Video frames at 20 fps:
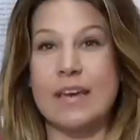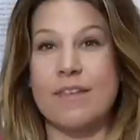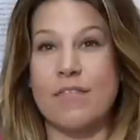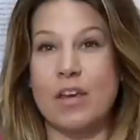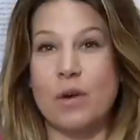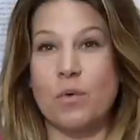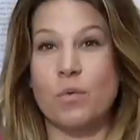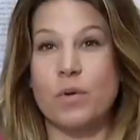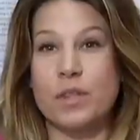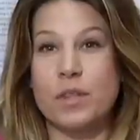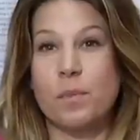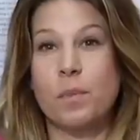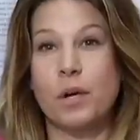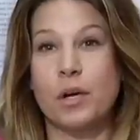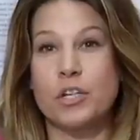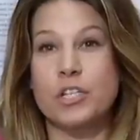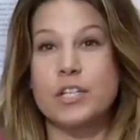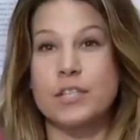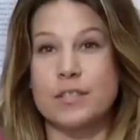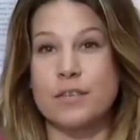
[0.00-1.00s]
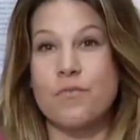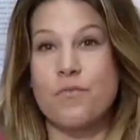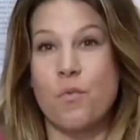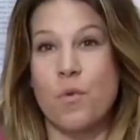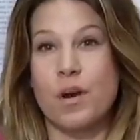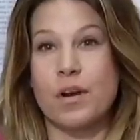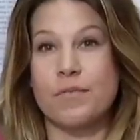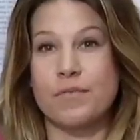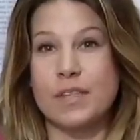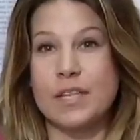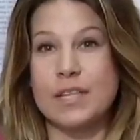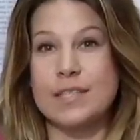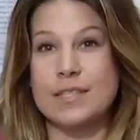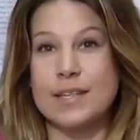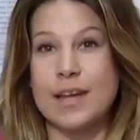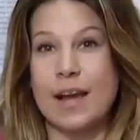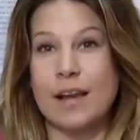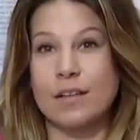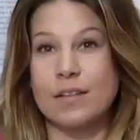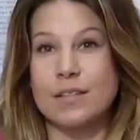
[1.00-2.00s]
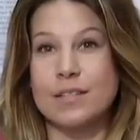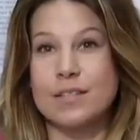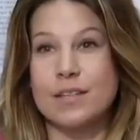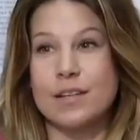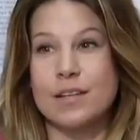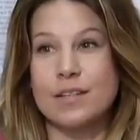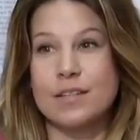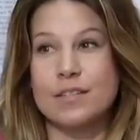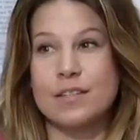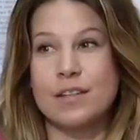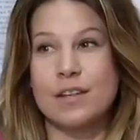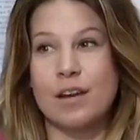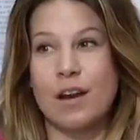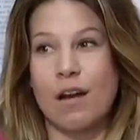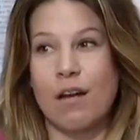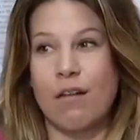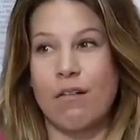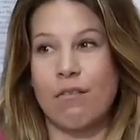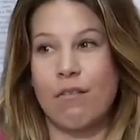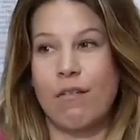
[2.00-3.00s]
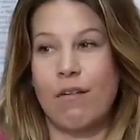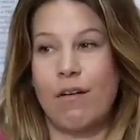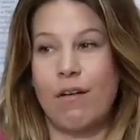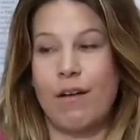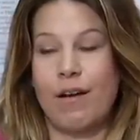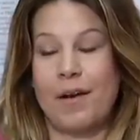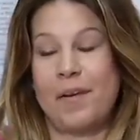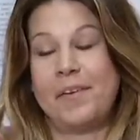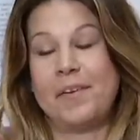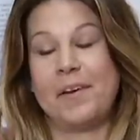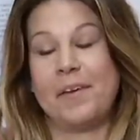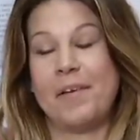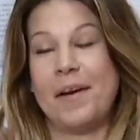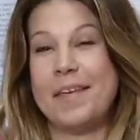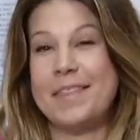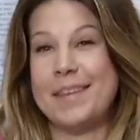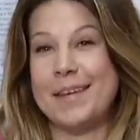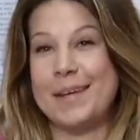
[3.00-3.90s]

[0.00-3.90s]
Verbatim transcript: given with the purchase of one of these necklaces. You know, I don't know, I